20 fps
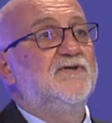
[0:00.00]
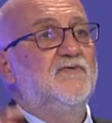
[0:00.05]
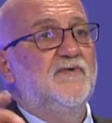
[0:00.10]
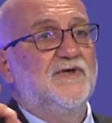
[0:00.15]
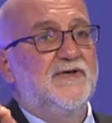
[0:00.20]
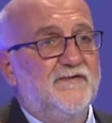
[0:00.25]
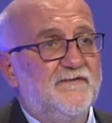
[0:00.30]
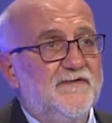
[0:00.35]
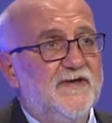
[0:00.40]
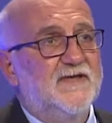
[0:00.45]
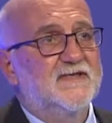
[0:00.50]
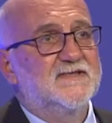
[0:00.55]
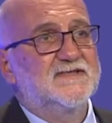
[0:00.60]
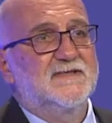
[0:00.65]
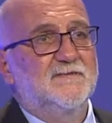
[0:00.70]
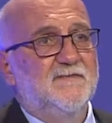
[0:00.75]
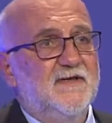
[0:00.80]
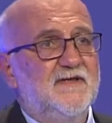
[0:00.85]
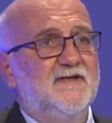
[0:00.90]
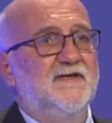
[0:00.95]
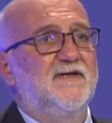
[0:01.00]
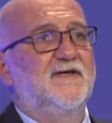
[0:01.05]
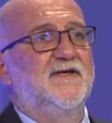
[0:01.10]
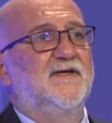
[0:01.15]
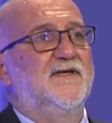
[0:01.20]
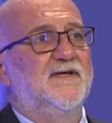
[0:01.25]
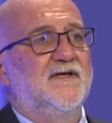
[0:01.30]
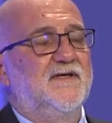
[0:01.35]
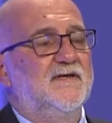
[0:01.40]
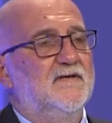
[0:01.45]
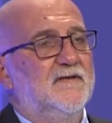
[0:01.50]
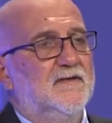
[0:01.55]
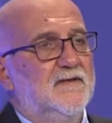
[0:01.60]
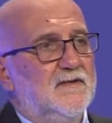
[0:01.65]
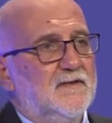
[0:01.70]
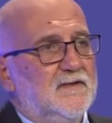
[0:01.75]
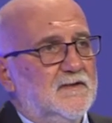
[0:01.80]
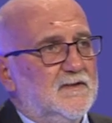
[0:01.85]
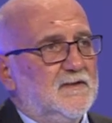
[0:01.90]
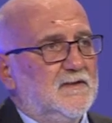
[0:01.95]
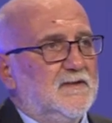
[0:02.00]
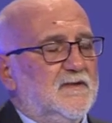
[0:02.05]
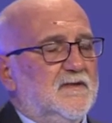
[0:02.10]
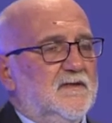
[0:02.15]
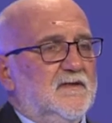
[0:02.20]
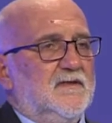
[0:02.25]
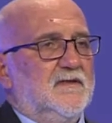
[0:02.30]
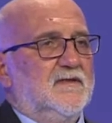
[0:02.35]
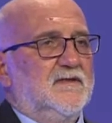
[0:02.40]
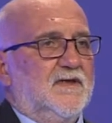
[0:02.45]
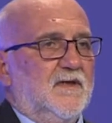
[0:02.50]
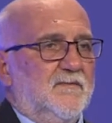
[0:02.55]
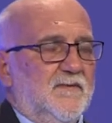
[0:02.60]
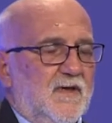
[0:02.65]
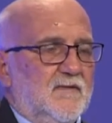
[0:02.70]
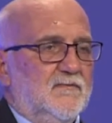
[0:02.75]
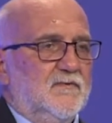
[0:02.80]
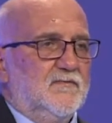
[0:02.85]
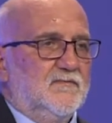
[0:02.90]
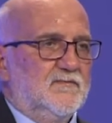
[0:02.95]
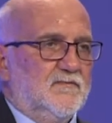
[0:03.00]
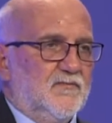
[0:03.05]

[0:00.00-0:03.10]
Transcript: Here you can see 5 different flags